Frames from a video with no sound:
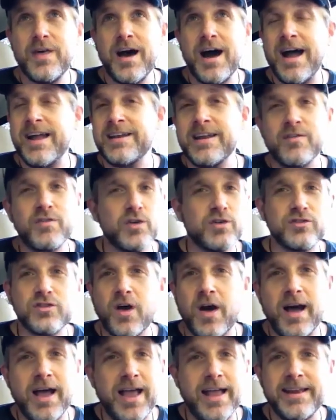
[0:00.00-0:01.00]
I never
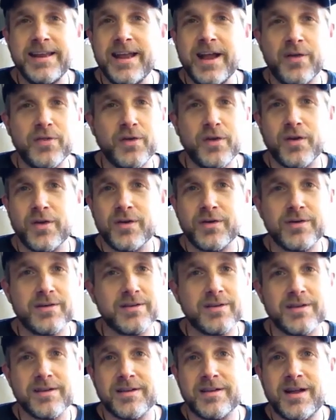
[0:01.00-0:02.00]
saw any other
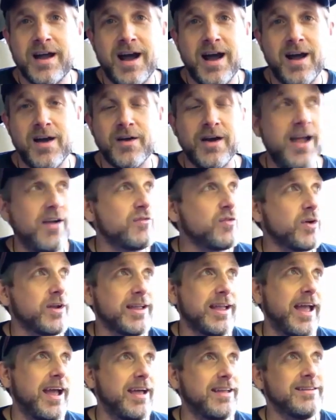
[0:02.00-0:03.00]
car ever
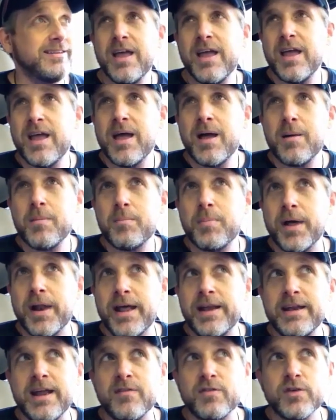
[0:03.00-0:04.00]
again, but
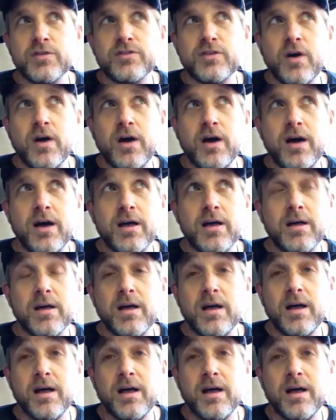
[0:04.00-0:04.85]
I never saw